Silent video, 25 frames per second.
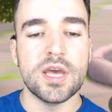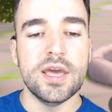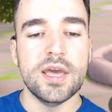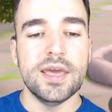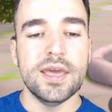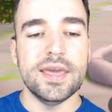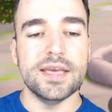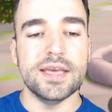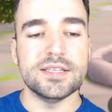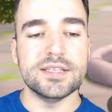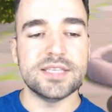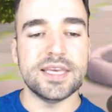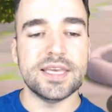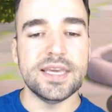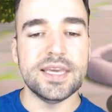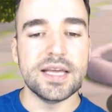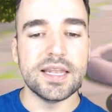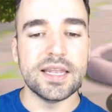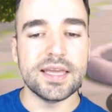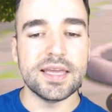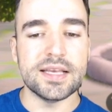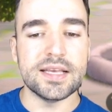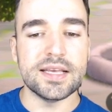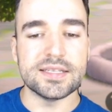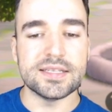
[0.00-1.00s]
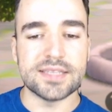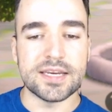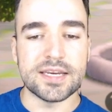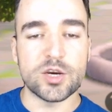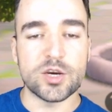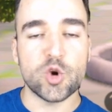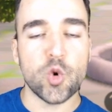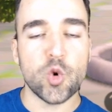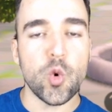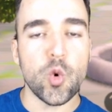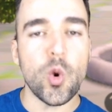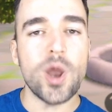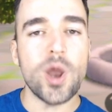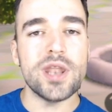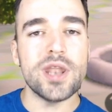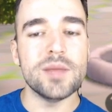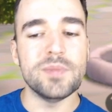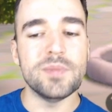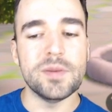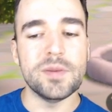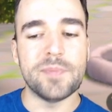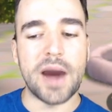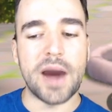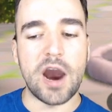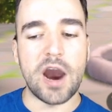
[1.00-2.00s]
His healing is
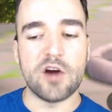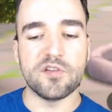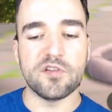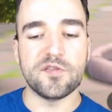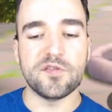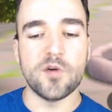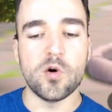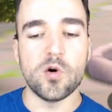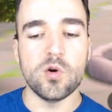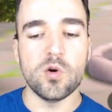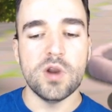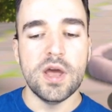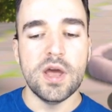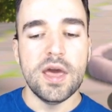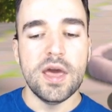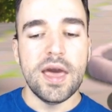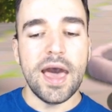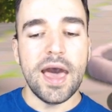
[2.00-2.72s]
incredibly powerful,